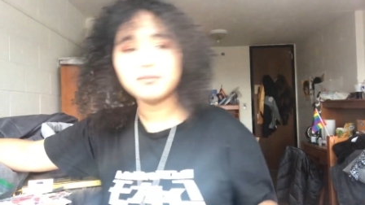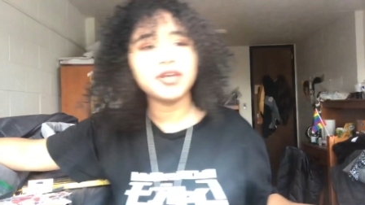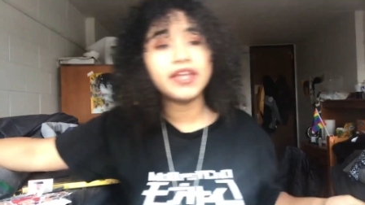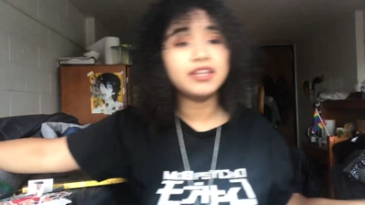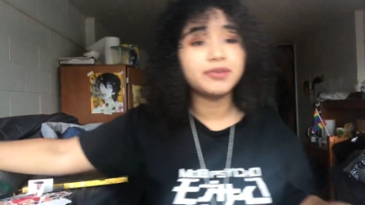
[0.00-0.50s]

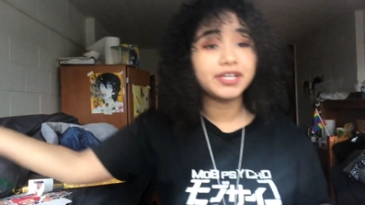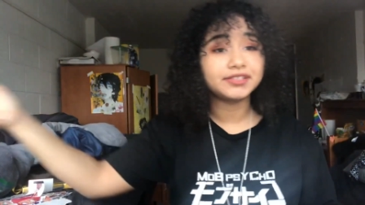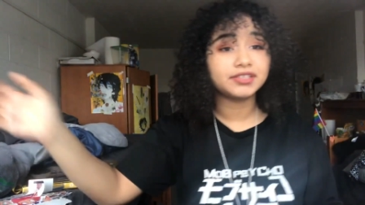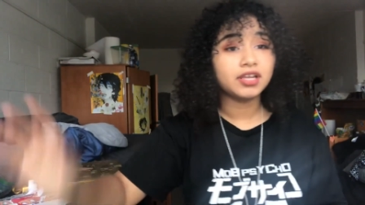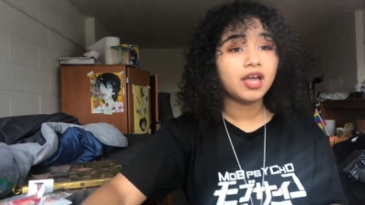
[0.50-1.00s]
But
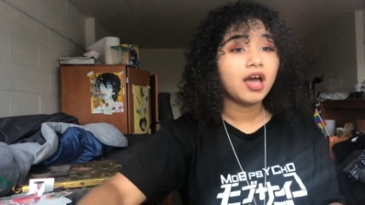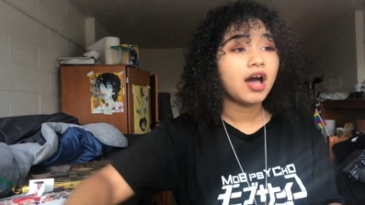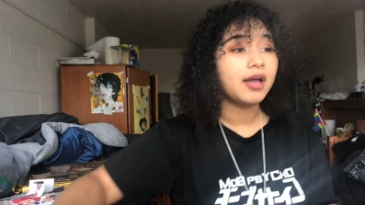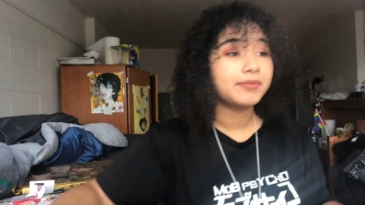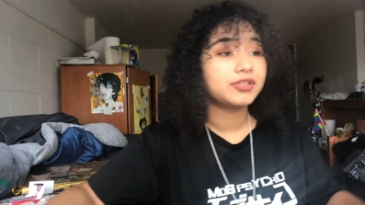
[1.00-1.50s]
anyways,
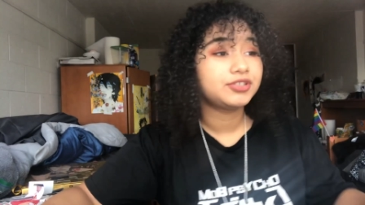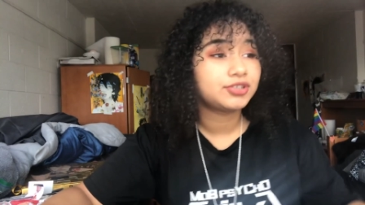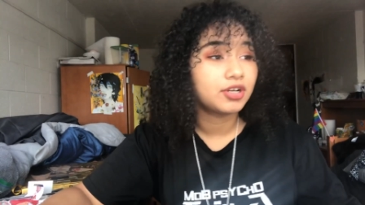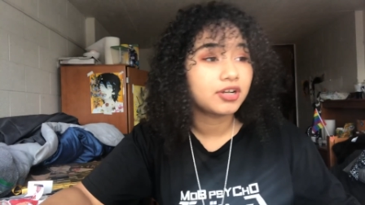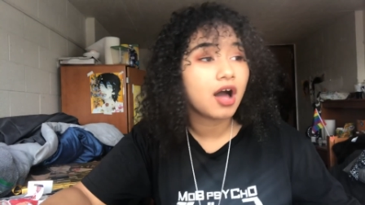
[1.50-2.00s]
I'm gonna
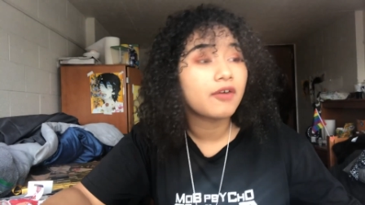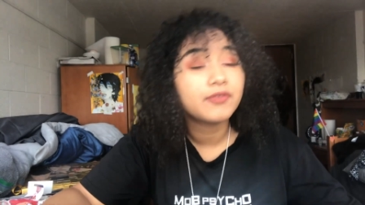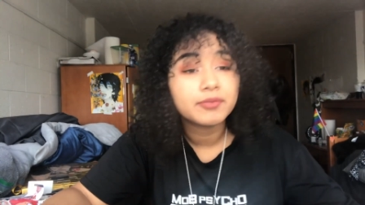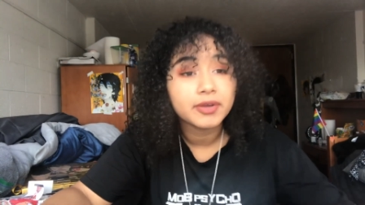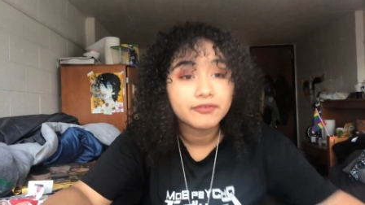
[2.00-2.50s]
start off
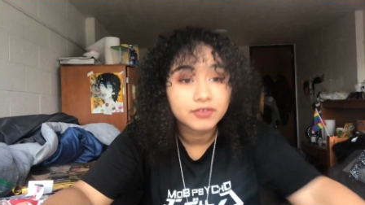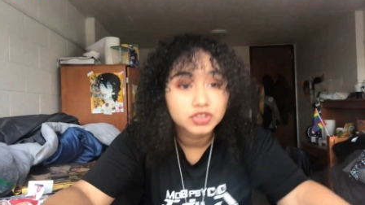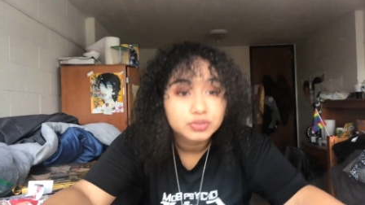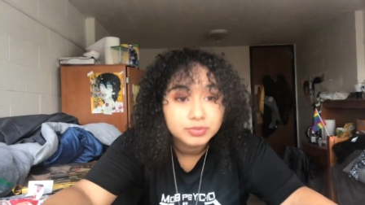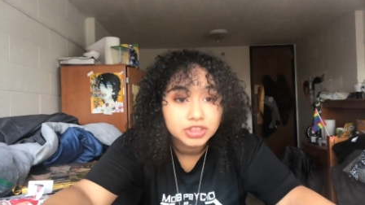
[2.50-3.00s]
with my
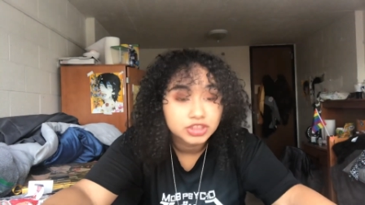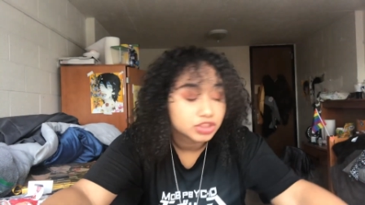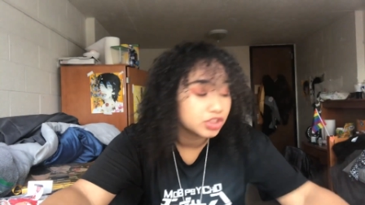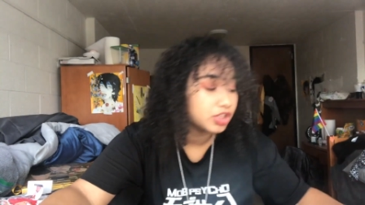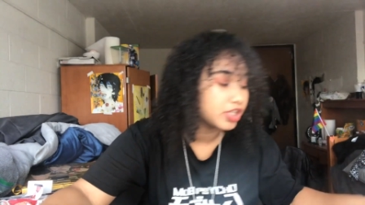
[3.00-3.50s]
first
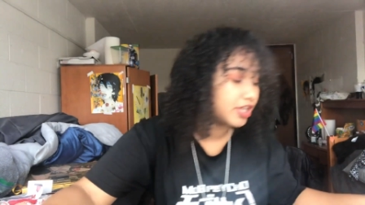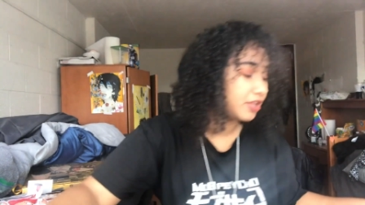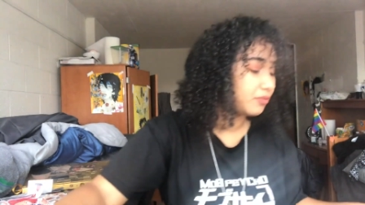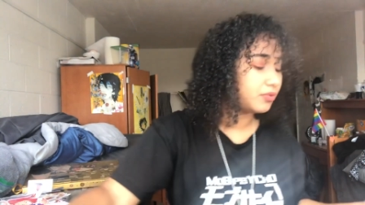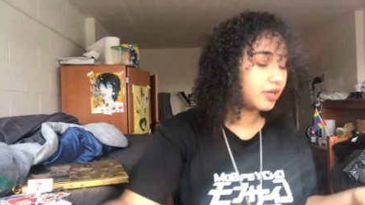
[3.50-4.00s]
printer.
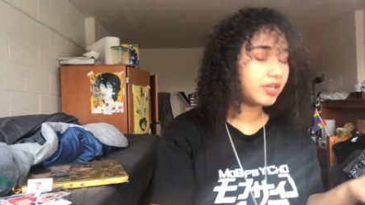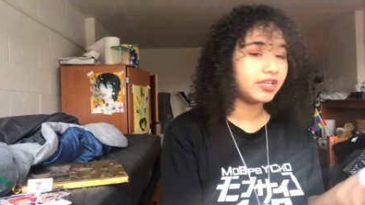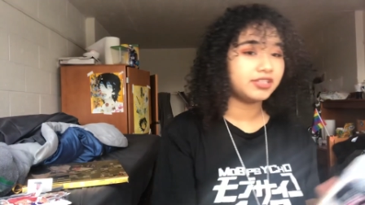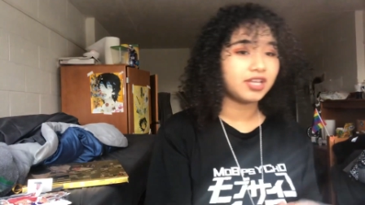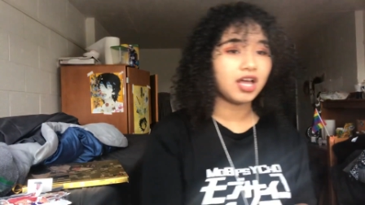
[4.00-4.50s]
It
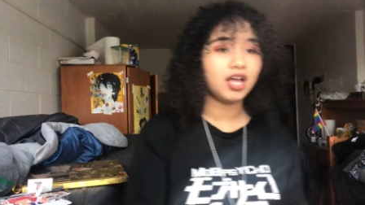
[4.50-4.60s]
was